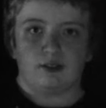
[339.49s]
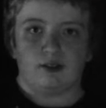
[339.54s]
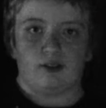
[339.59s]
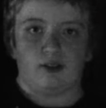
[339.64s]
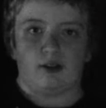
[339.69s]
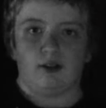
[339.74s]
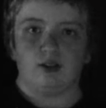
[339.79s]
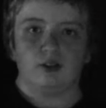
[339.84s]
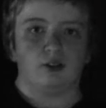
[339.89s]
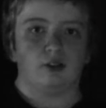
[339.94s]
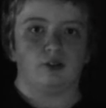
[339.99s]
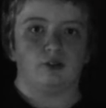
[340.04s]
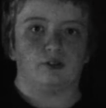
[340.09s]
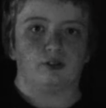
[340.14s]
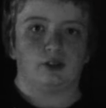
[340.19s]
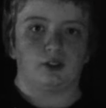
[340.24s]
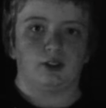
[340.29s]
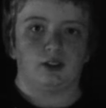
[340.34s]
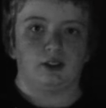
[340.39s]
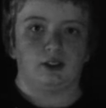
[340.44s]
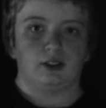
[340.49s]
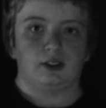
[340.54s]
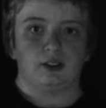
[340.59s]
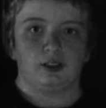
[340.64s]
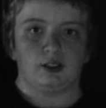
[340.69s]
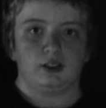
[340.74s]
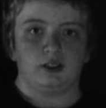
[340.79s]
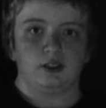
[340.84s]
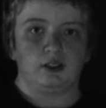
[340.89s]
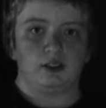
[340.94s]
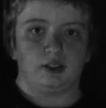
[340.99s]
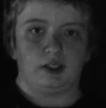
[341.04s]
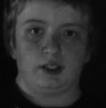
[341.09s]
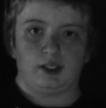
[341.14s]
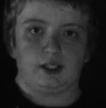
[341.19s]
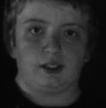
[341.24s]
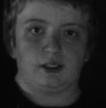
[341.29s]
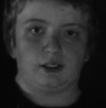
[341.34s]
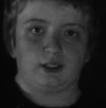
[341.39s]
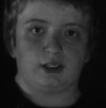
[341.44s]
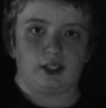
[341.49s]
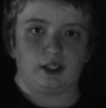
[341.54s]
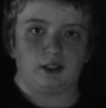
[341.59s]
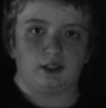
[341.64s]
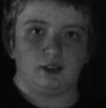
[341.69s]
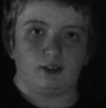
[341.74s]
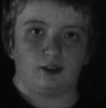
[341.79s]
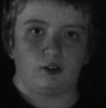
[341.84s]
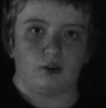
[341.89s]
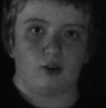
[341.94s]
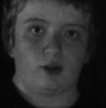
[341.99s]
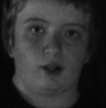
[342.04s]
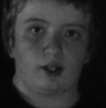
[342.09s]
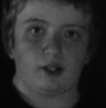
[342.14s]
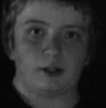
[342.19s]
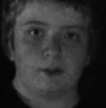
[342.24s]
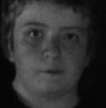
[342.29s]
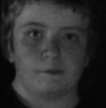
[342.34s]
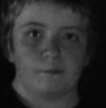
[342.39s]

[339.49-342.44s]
all over the other side of the door.